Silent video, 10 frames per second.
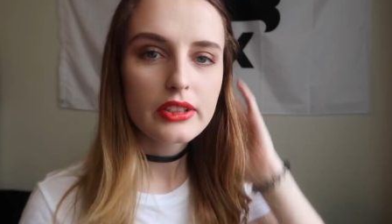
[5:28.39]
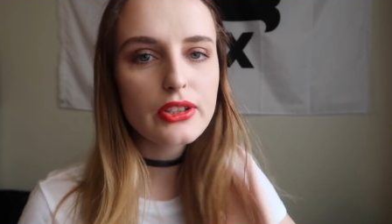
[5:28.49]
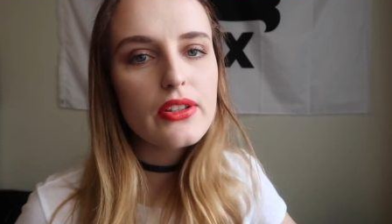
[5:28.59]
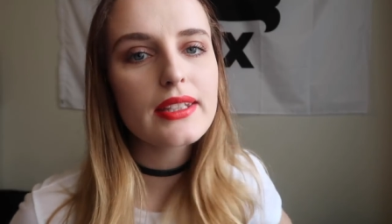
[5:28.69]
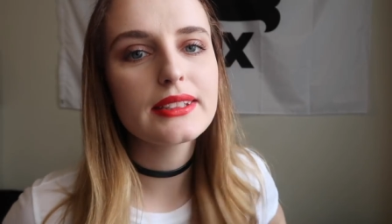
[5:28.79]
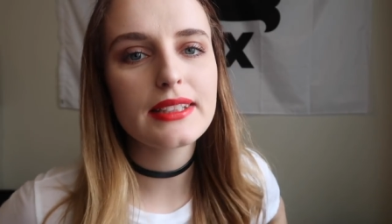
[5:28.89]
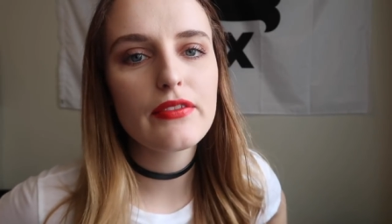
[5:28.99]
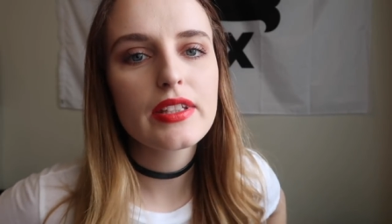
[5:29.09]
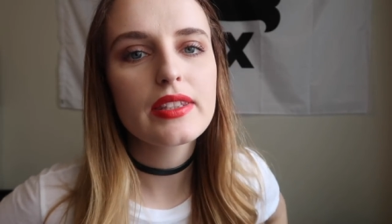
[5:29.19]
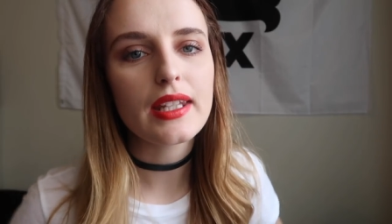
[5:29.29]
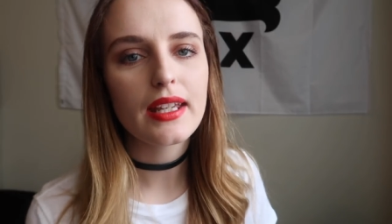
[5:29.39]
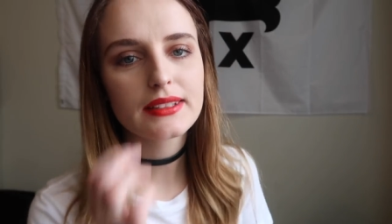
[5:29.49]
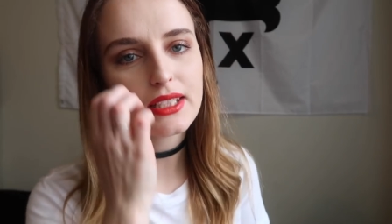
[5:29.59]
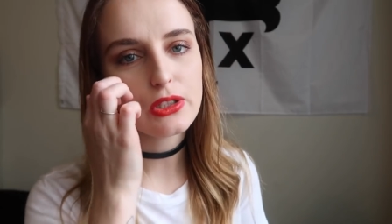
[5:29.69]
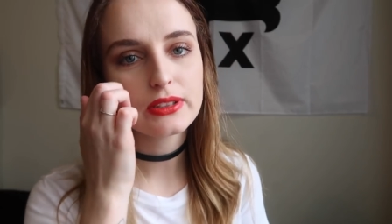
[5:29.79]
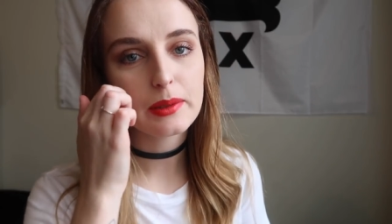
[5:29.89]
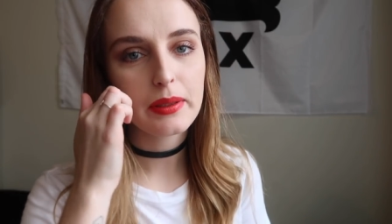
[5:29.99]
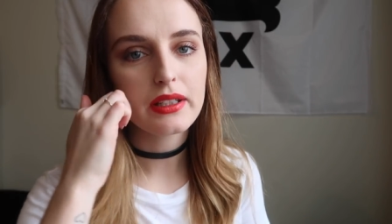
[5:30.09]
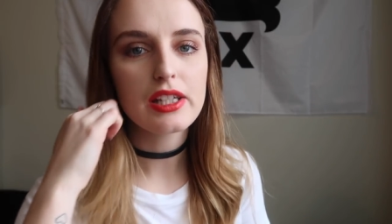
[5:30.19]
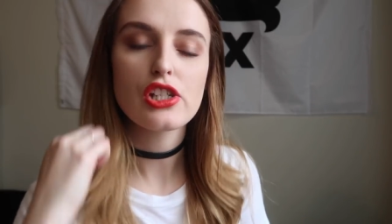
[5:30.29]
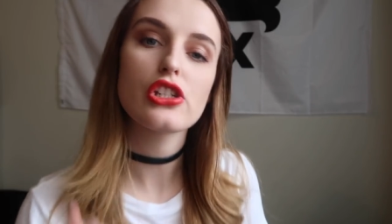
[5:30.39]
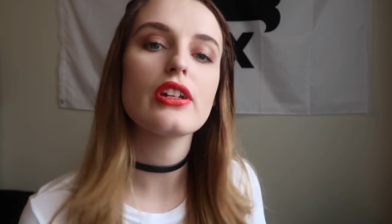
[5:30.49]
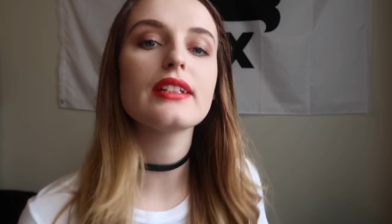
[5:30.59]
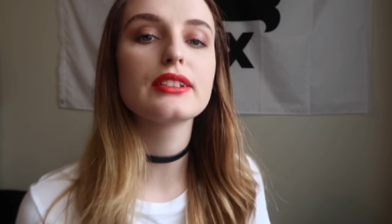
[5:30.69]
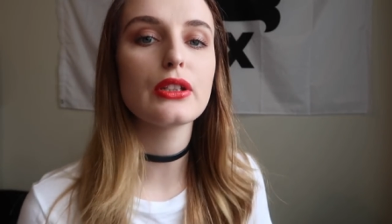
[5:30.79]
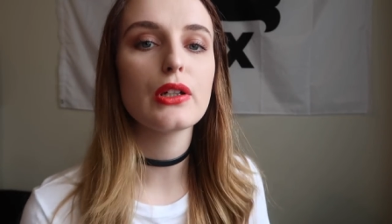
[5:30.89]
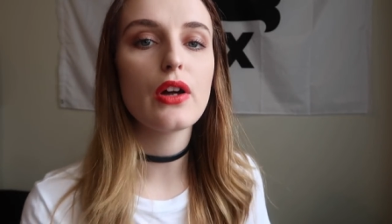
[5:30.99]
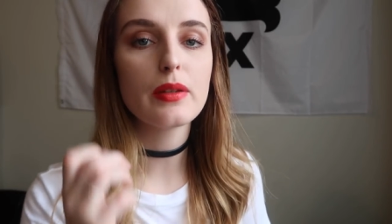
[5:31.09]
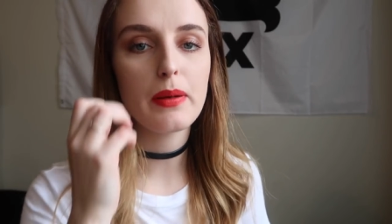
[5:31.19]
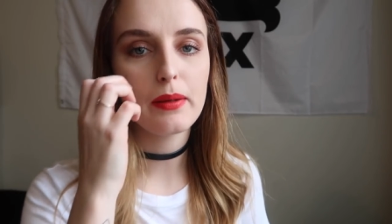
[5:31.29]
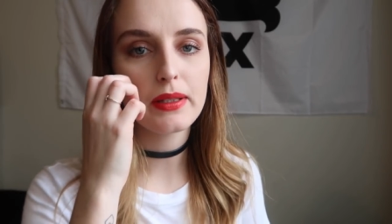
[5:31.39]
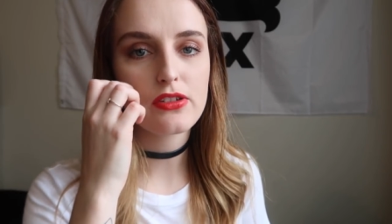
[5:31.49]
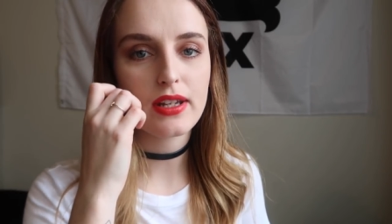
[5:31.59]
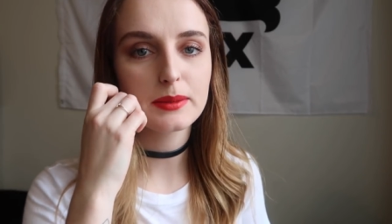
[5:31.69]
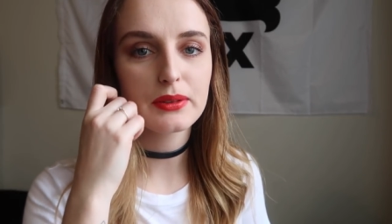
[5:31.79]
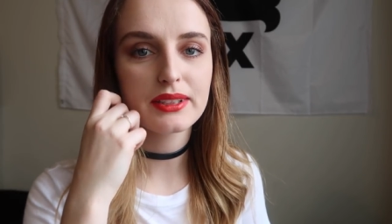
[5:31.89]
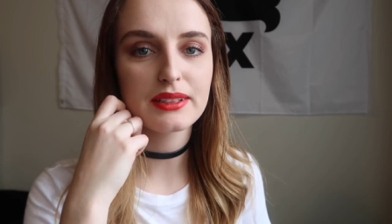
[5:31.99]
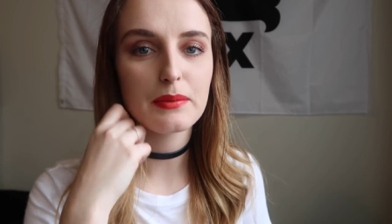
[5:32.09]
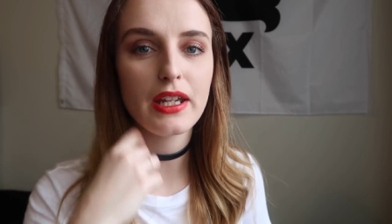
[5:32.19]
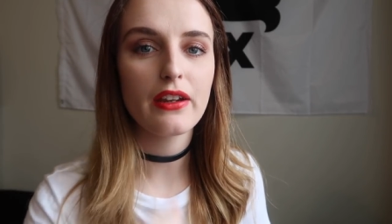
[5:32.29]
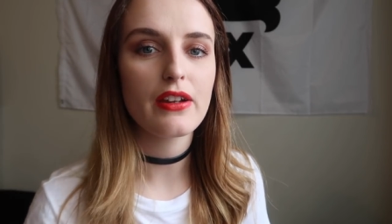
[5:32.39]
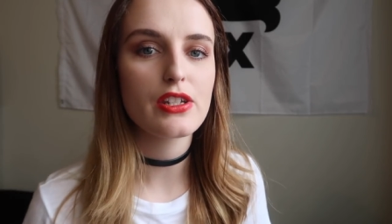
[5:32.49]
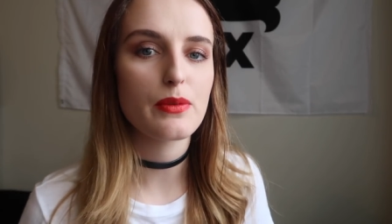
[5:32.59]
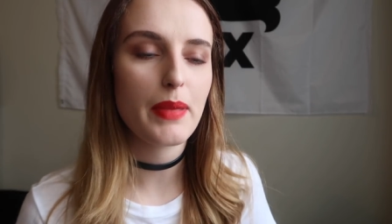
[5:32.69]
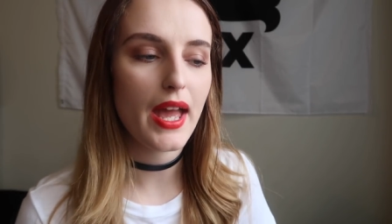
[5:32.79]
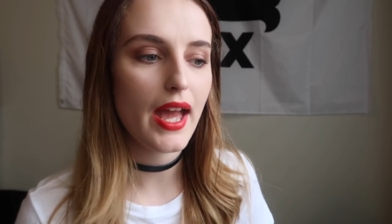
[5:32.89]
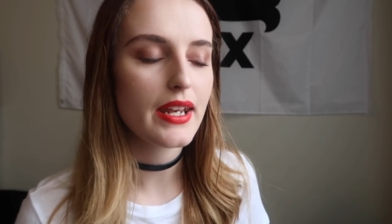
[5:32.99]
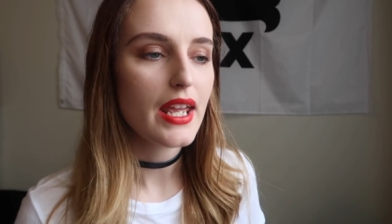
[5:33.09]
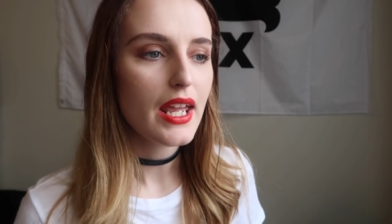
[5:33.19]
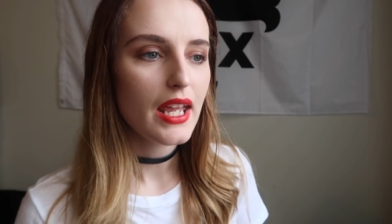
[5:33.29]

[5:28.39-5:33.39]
So that's seven things that you typically shouldn't do on the public transport system here in Japan.